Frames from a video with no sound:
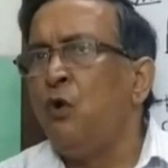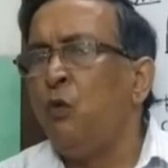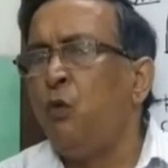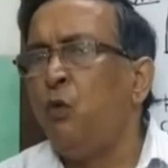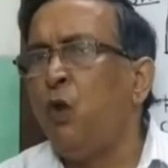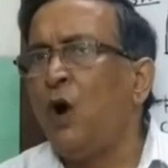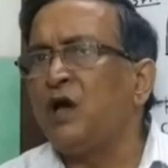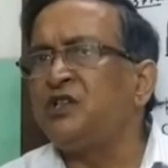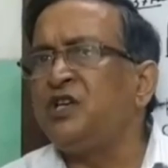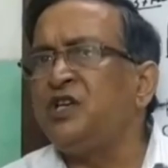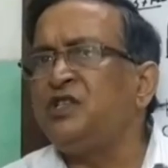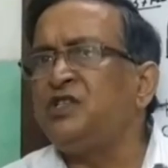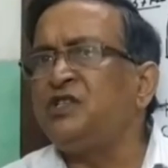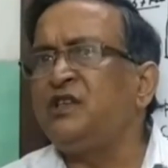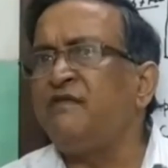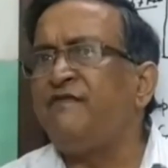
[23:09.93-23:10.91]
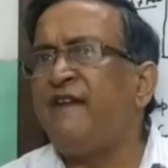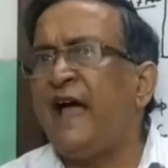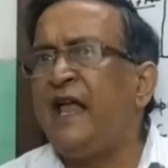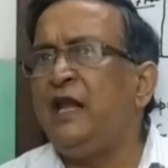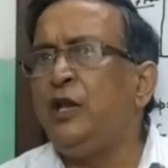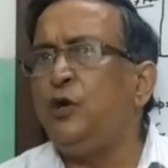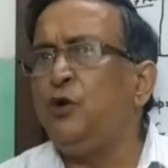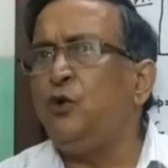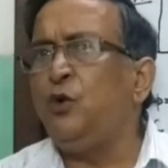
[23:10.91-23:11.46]
what is the
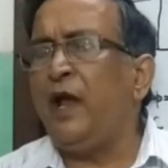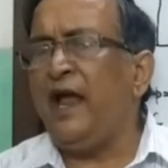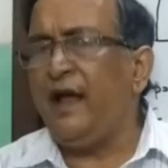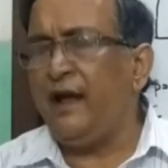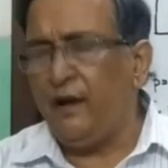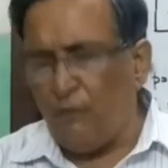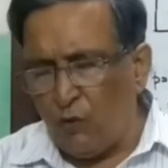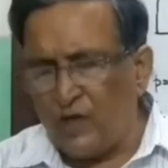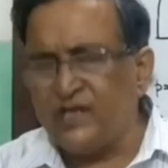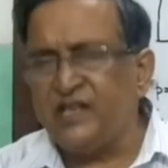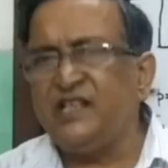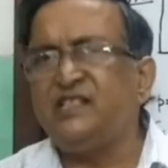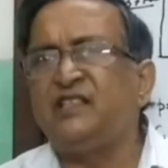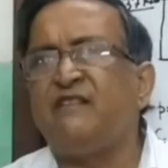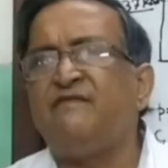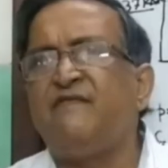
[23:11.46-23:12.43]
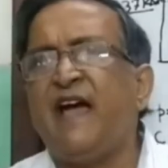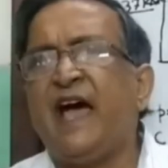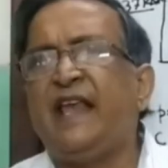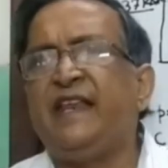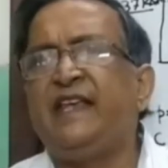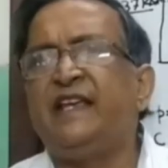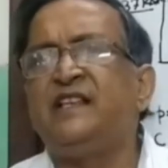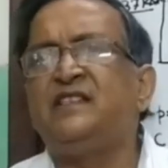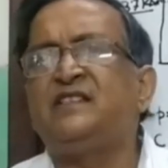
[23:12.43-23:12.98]

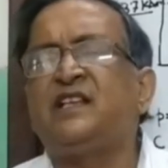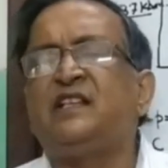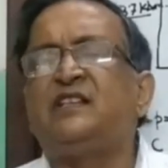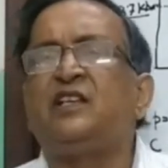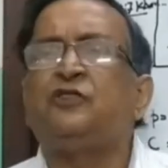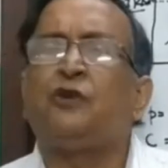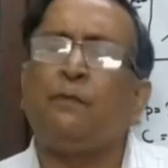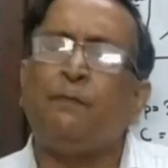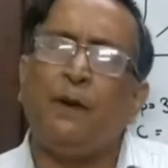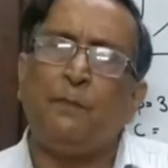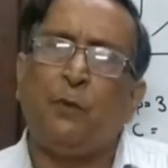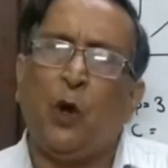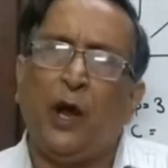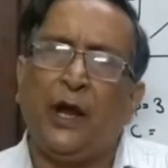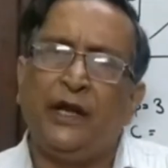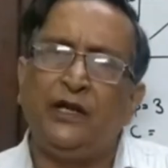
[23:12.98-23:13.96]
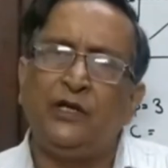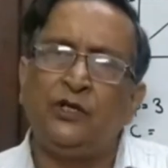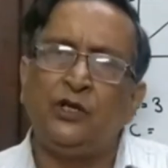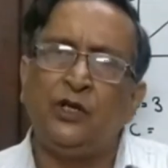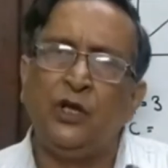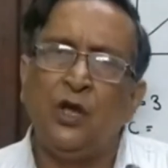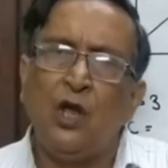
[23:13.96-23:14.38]
variance at the triple point